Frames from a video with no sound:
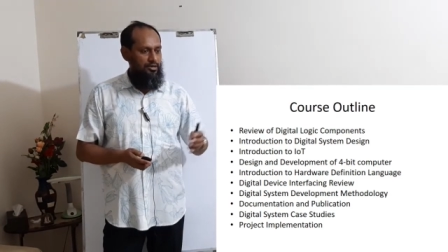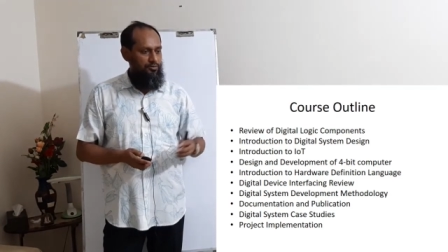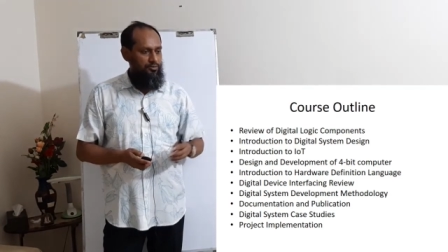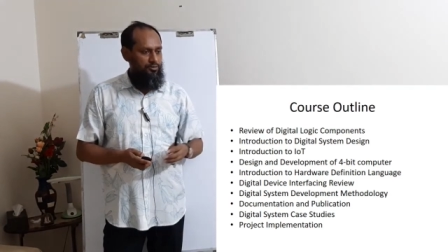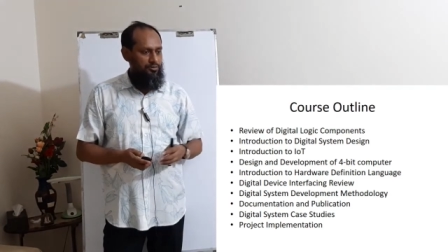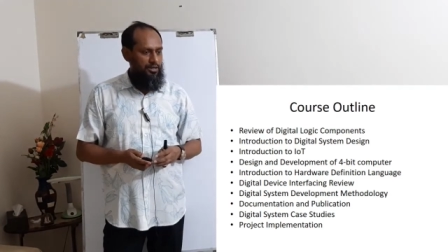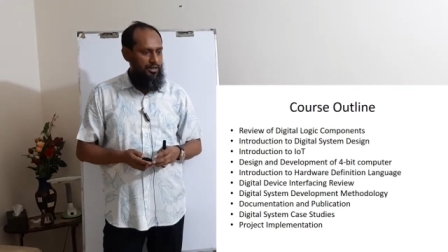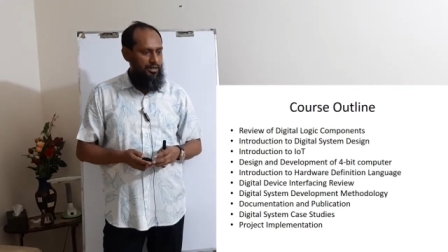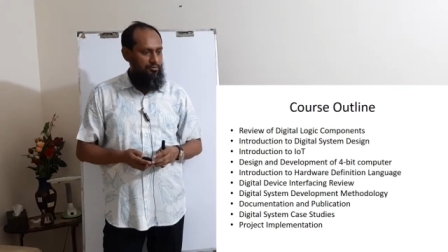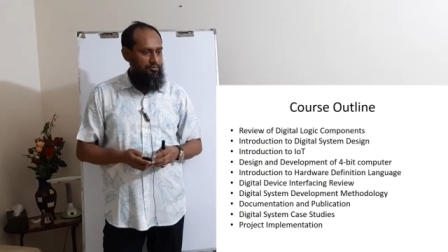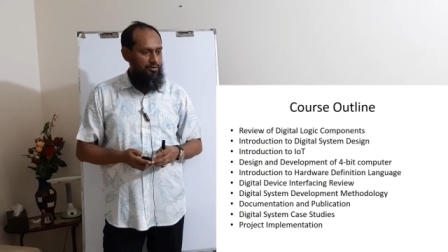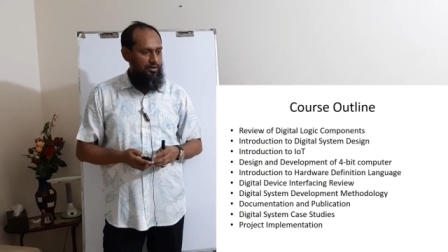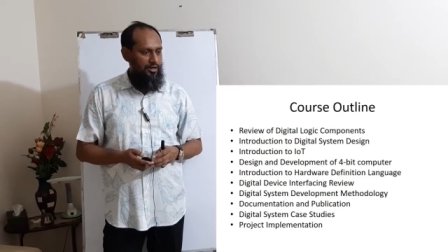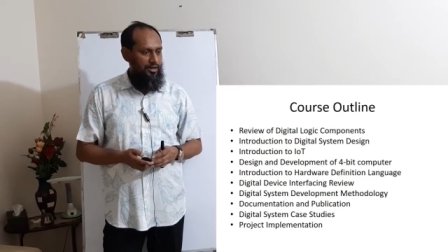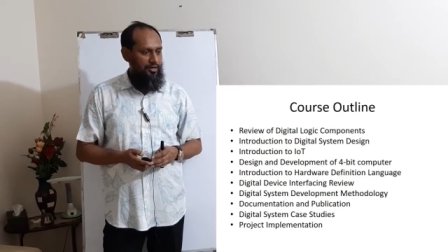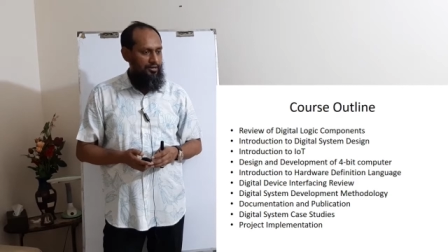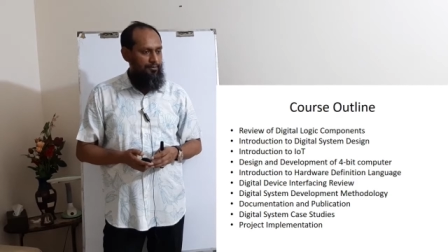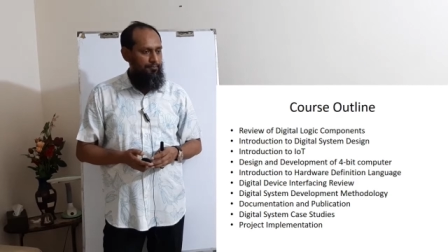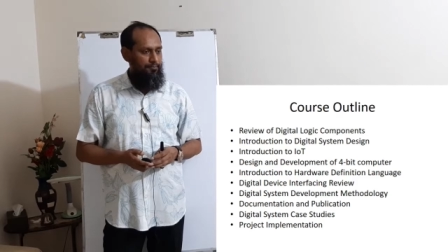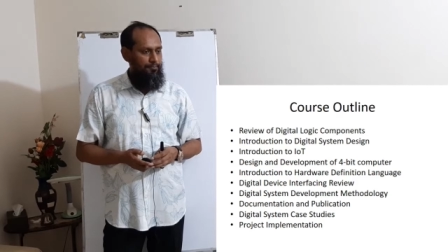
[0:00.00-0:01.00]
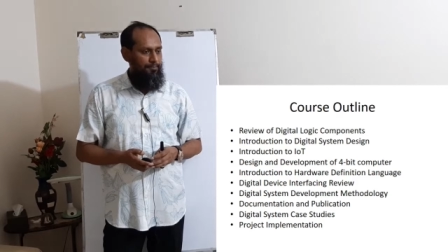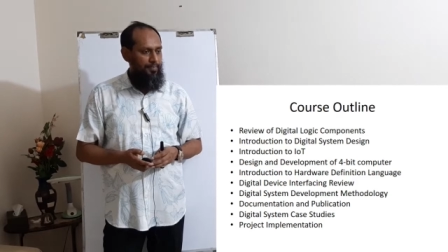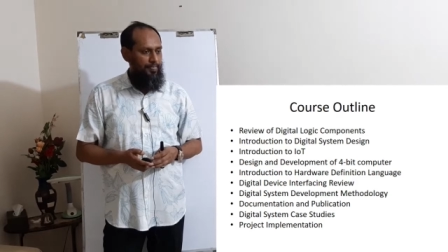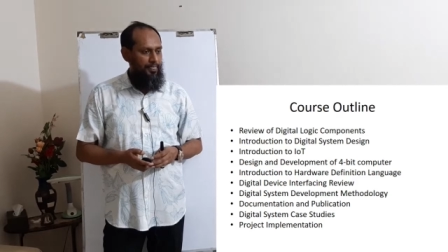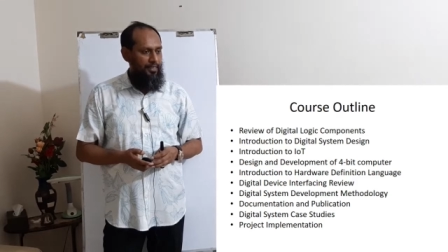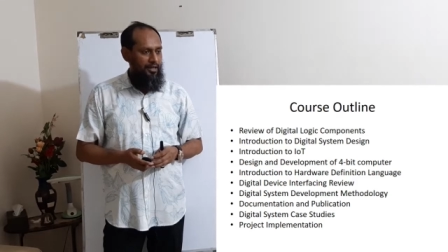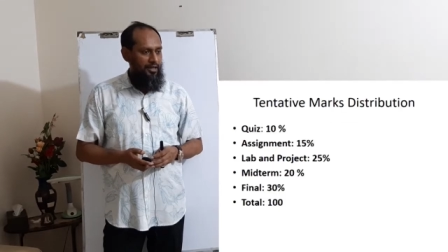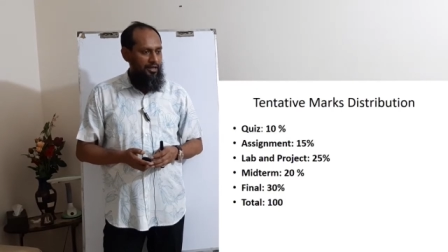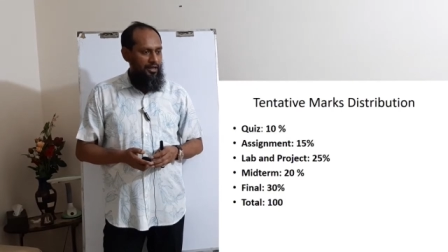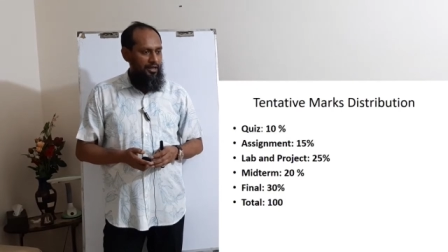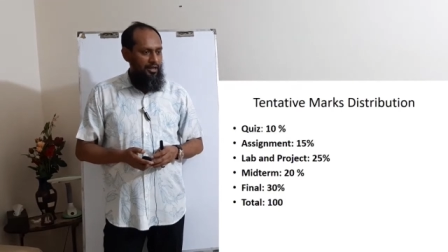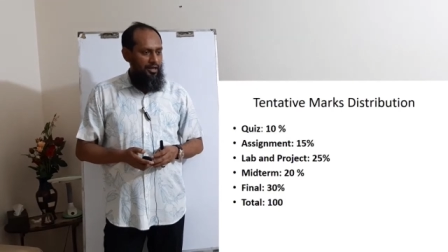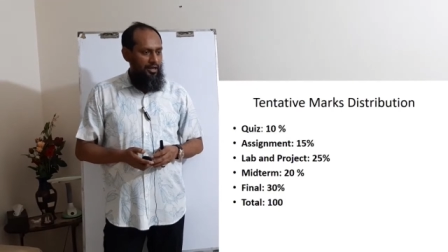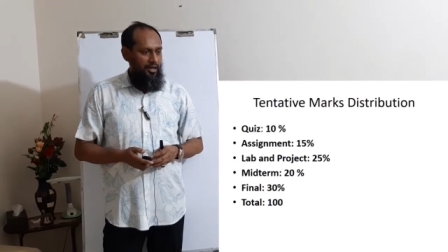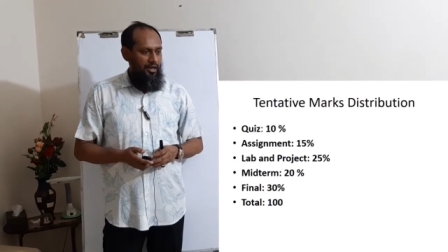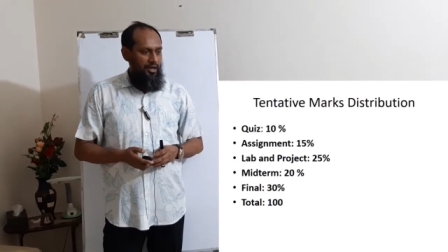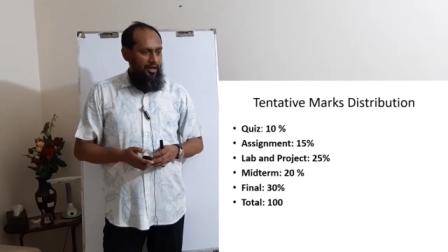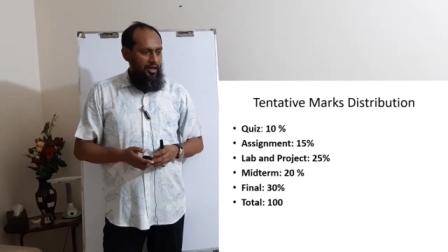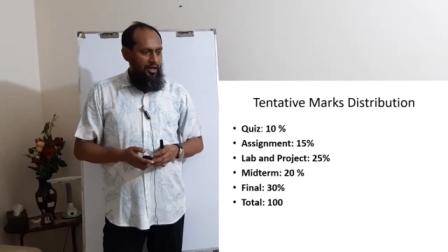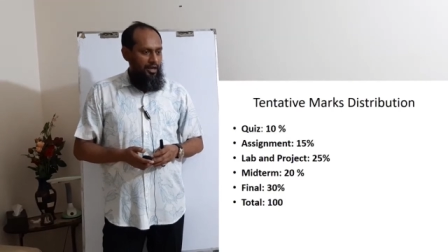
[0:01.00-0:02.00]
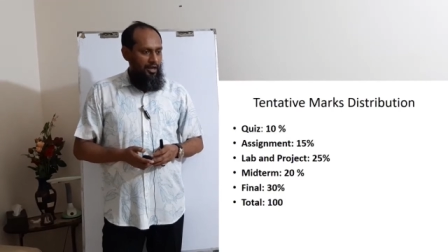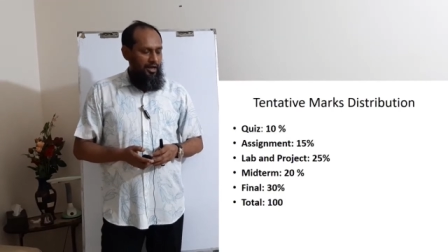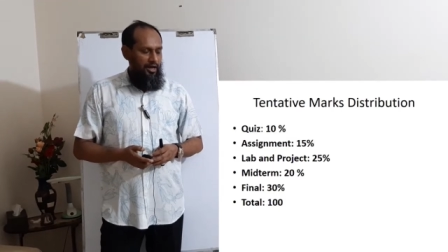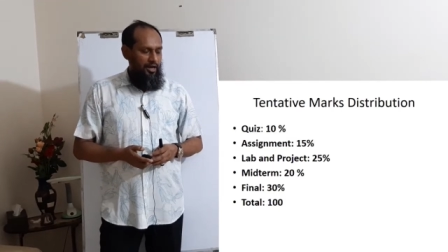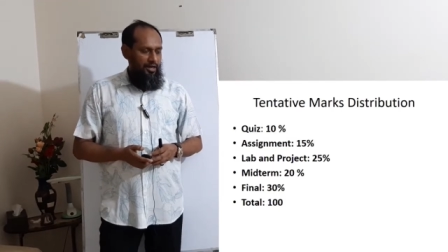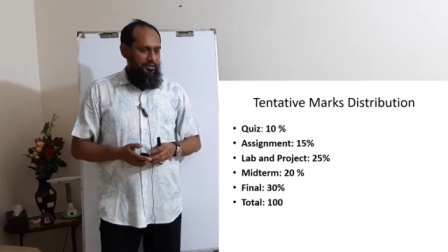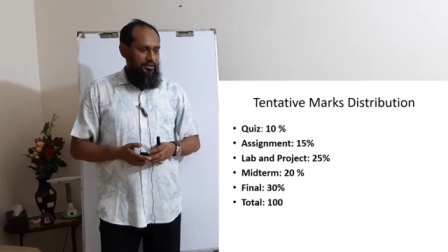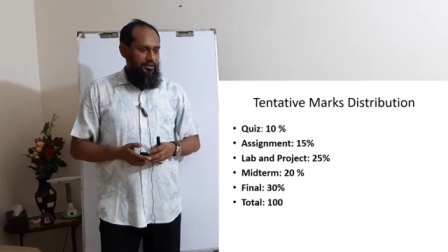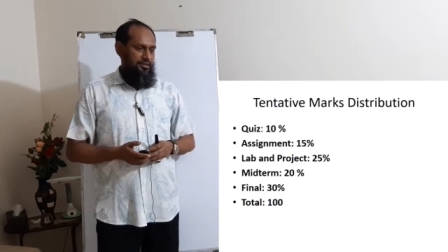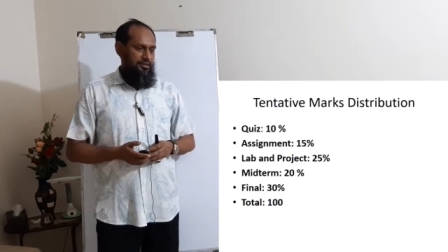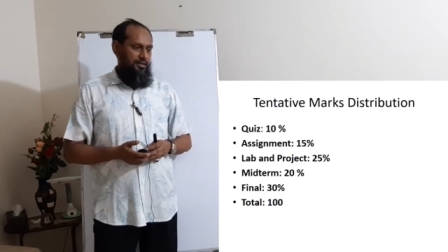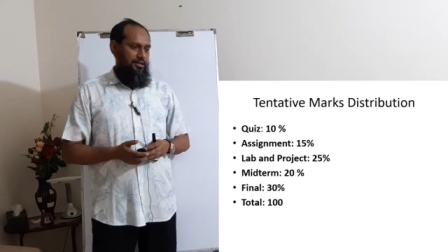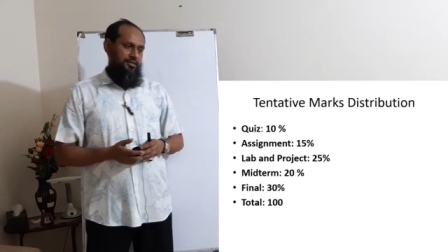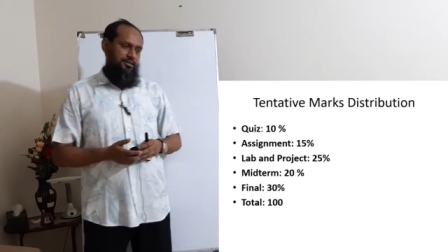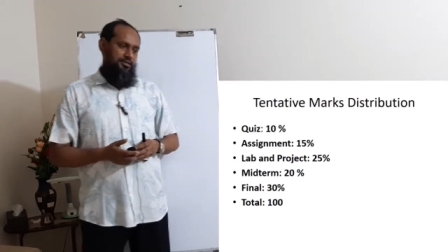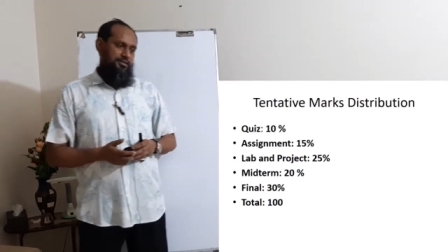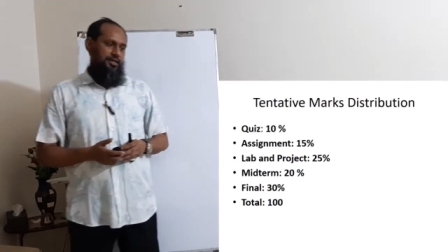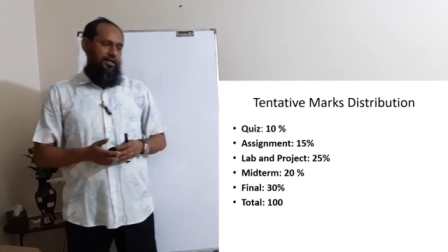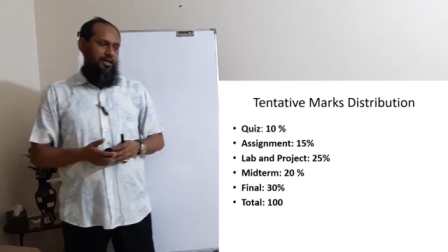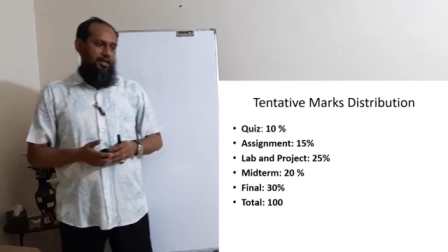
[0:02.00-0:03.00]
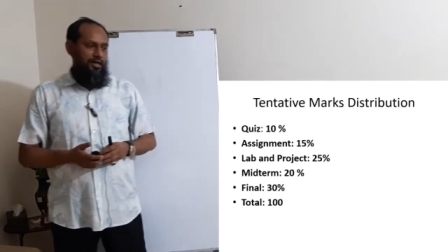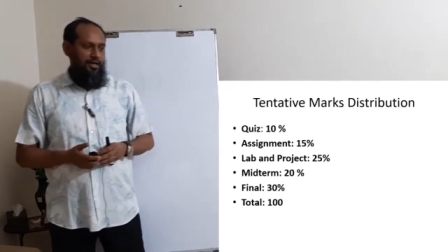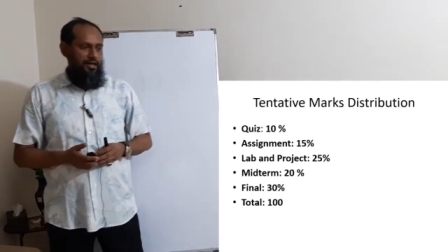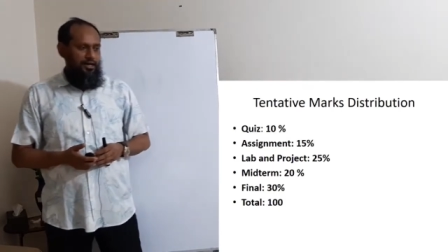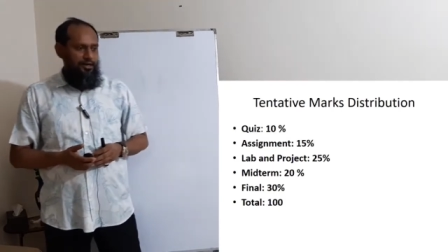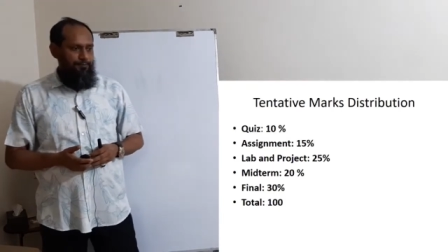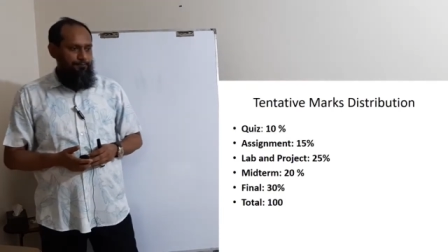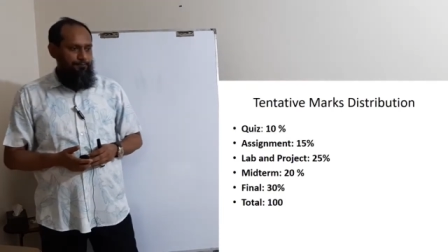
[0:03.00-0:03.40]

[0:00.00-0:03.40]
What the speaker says: course outline. This is the